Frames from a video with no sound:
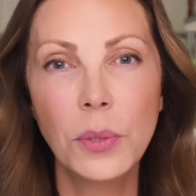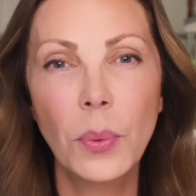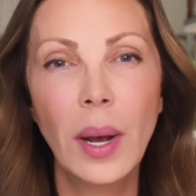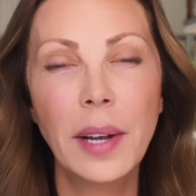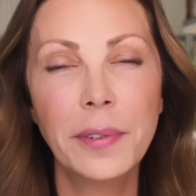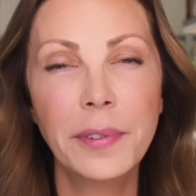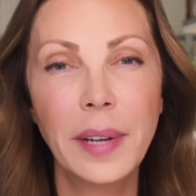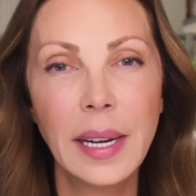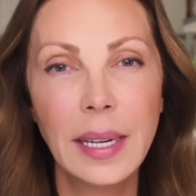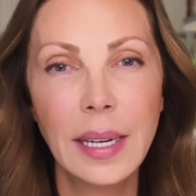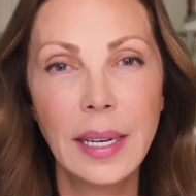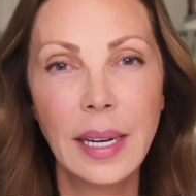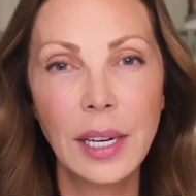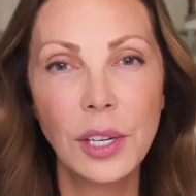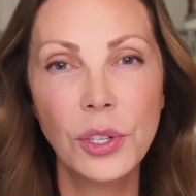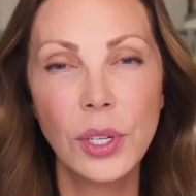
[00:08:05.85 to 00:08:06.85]
Wi-Fi
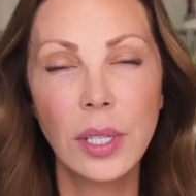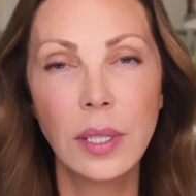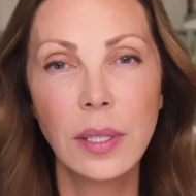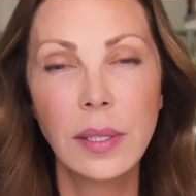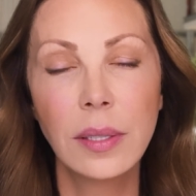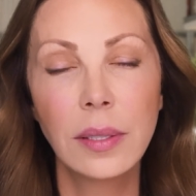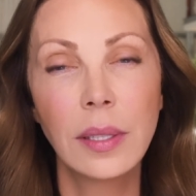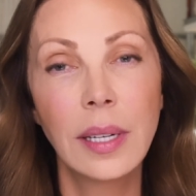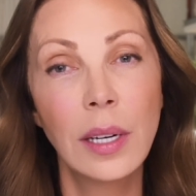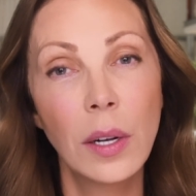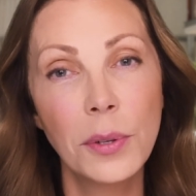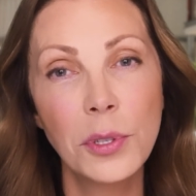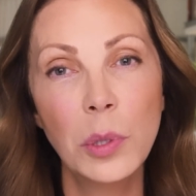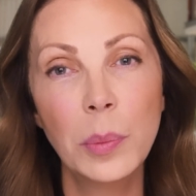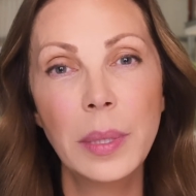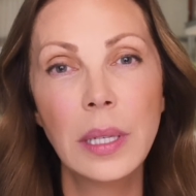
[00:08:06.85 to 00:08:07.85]
connections can
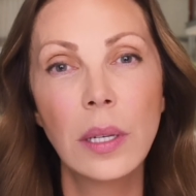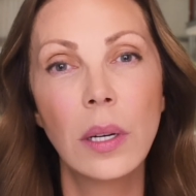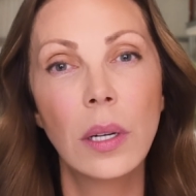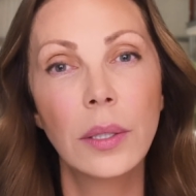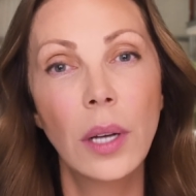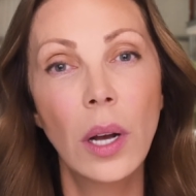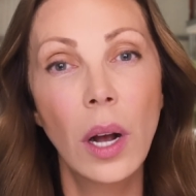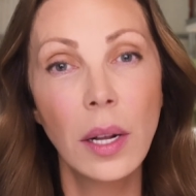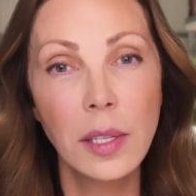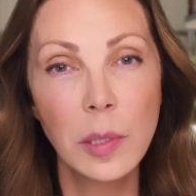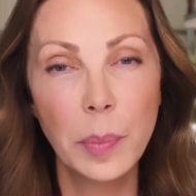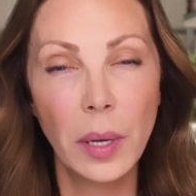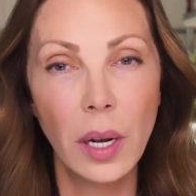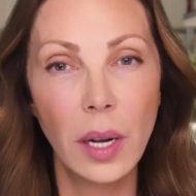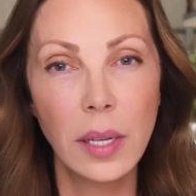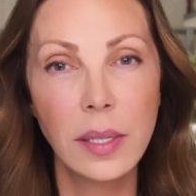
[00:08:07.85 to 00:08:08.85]
also be called
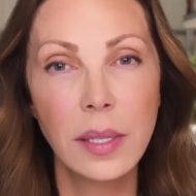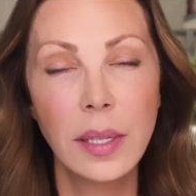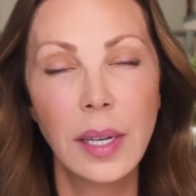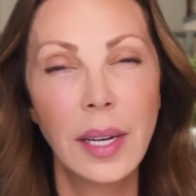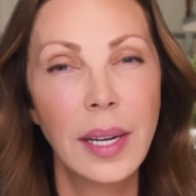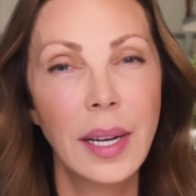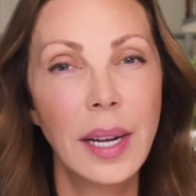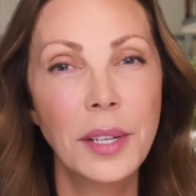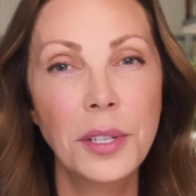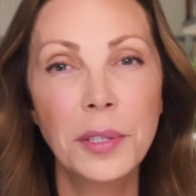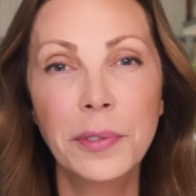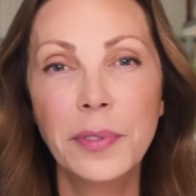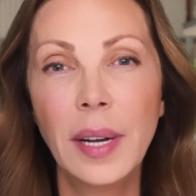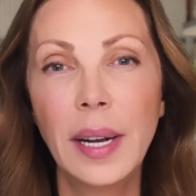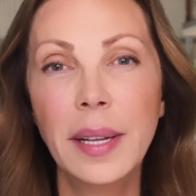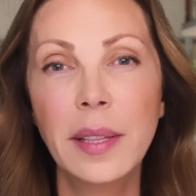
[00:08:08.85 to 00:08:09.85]
hotspots, and you'll
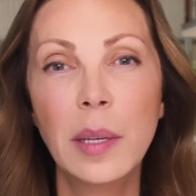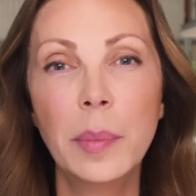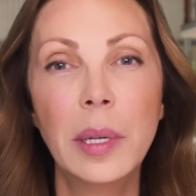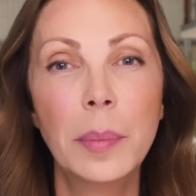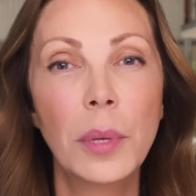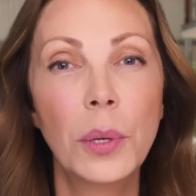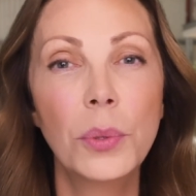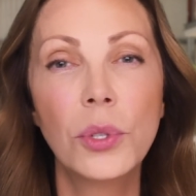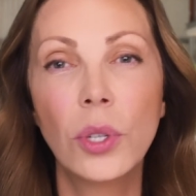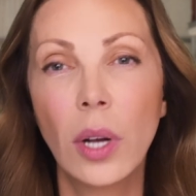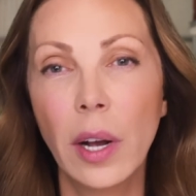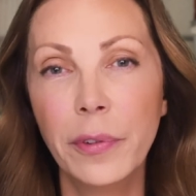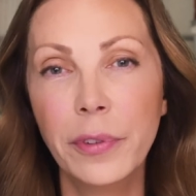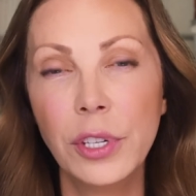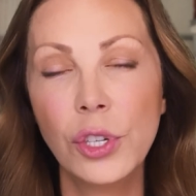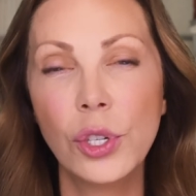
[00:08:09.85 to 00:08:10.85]
find them in most
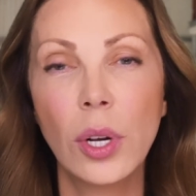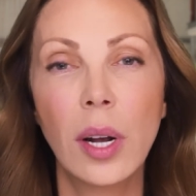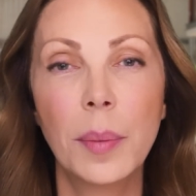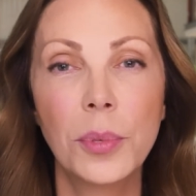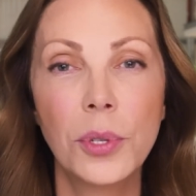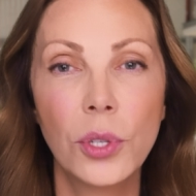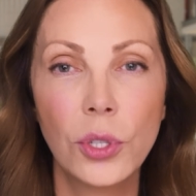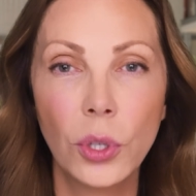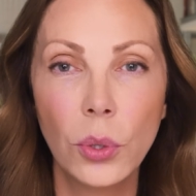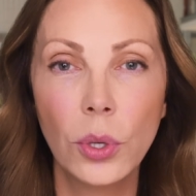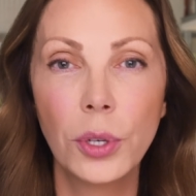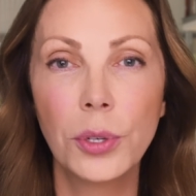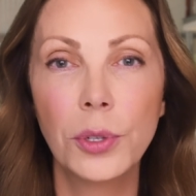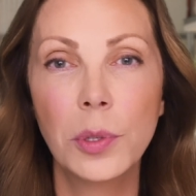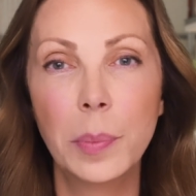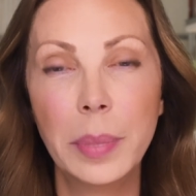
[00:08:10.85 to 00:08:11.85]
coffee shops,
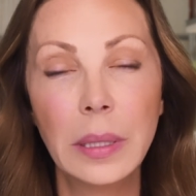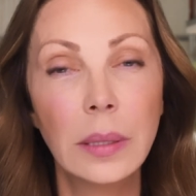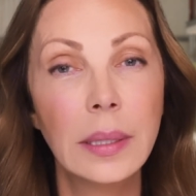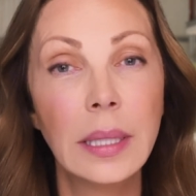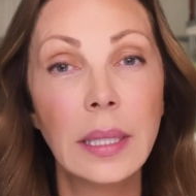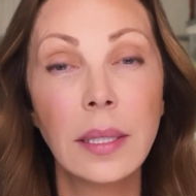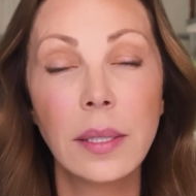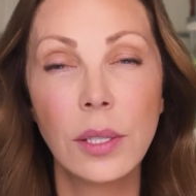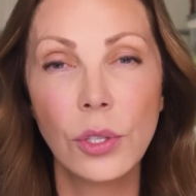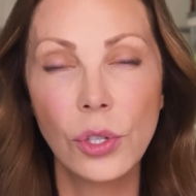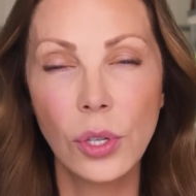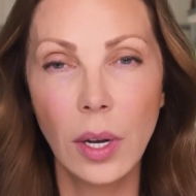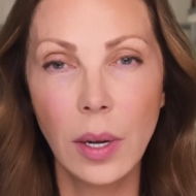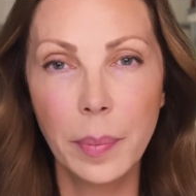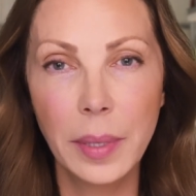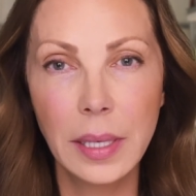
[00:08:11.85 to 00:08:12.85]
stores, buildings, and
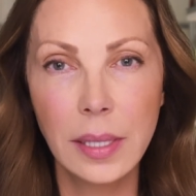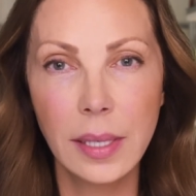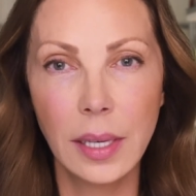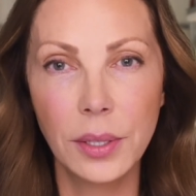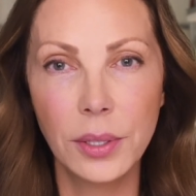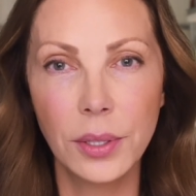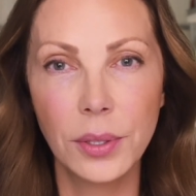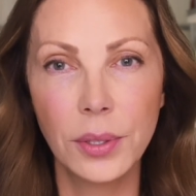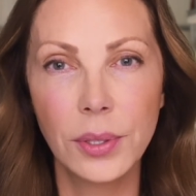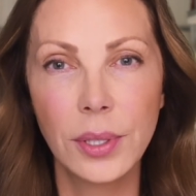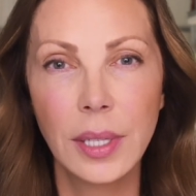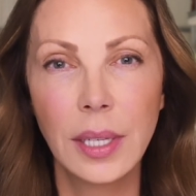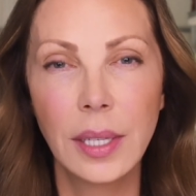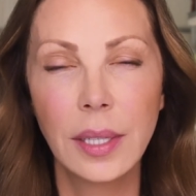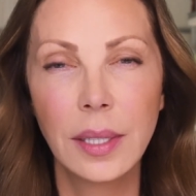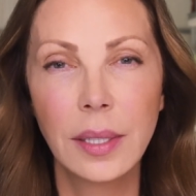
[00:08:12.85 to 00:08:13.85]
shopping centers.
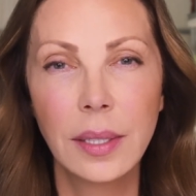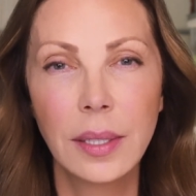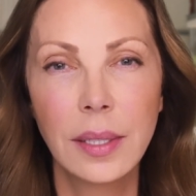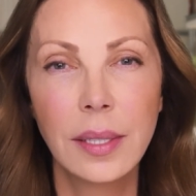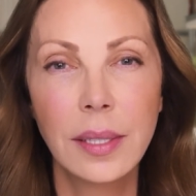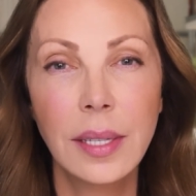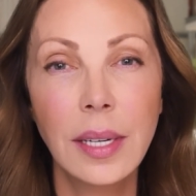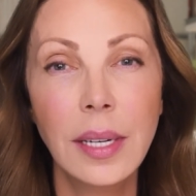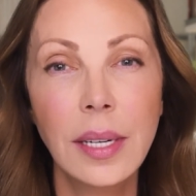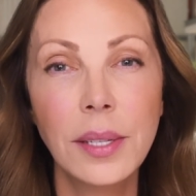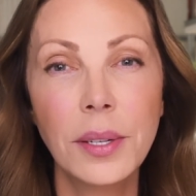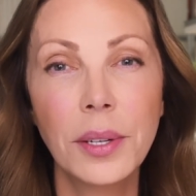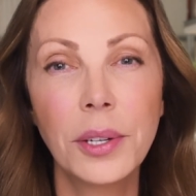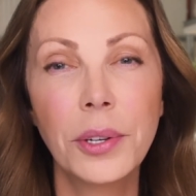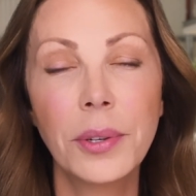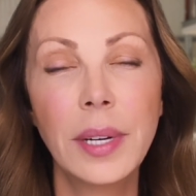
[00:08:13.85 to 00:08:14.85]
Cities
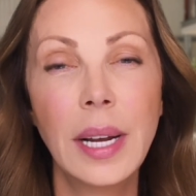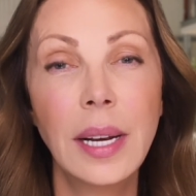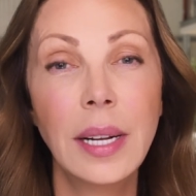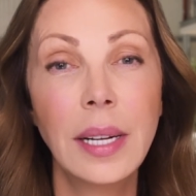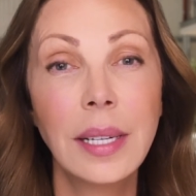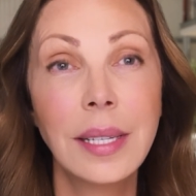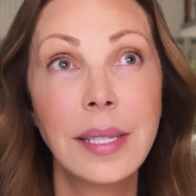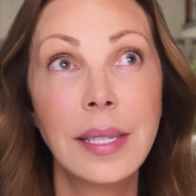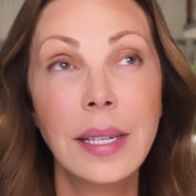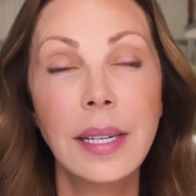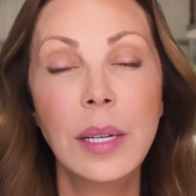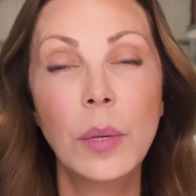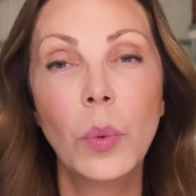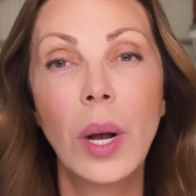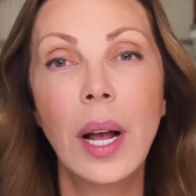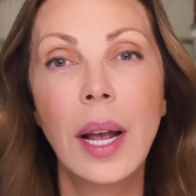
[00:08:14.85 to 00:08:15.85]
are creating
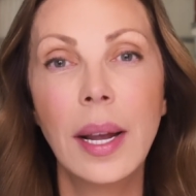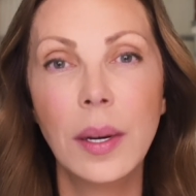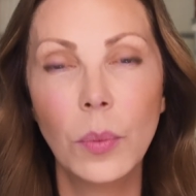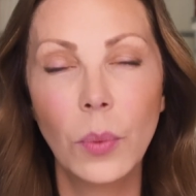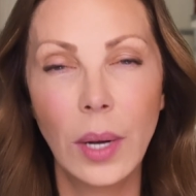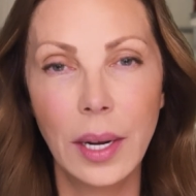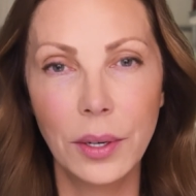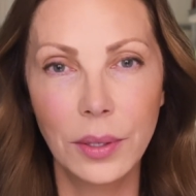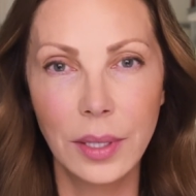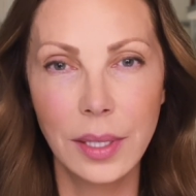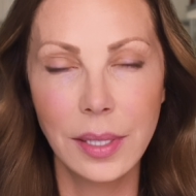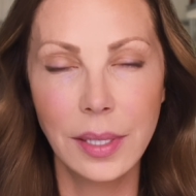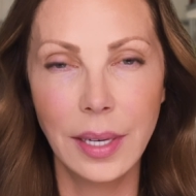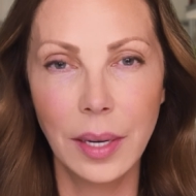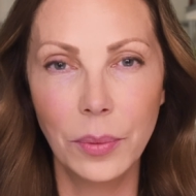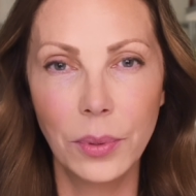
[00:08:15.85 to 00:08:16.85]
city-wide wireless
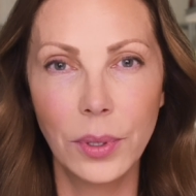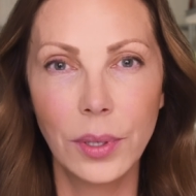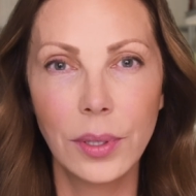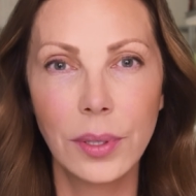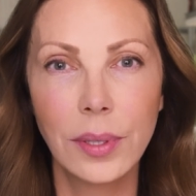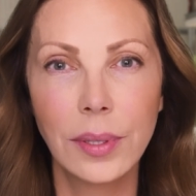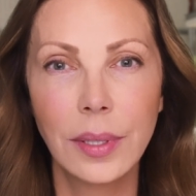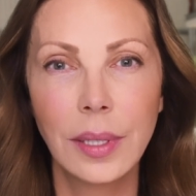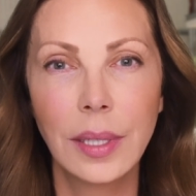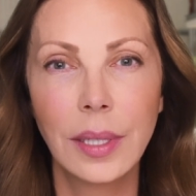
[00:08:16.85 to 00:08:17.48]
networks.